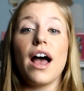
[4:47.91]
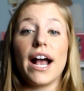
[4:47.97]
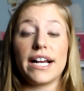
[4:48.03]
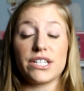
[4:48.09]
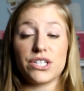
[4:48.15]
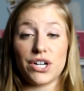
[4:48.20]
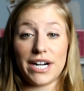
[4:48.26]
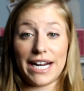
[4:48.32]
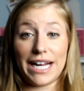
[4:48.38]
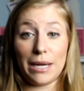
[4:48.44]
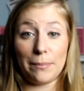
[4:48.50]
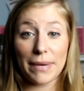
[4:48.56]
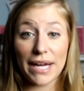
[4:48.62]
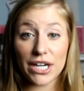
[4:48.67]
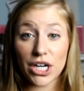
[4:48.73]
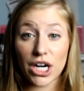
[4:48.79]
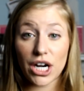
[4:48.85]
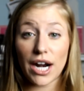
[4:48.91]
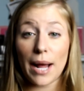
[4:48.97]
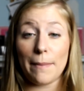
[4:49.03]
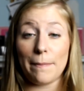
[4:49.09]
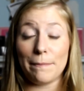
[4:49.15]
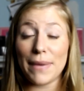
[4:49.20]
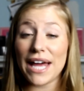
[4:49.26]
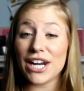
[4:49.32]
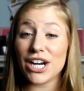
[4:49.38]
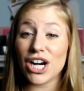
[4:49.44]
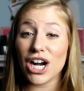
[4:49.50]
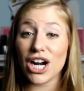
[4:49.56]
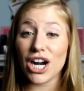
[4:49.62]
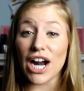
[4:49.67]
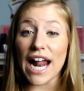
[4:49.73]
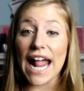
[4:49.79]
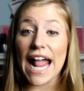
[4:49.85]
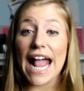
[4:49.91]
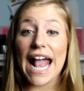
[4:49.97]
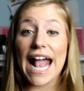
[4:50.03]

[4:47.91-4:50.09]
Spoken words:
I started getting better and better,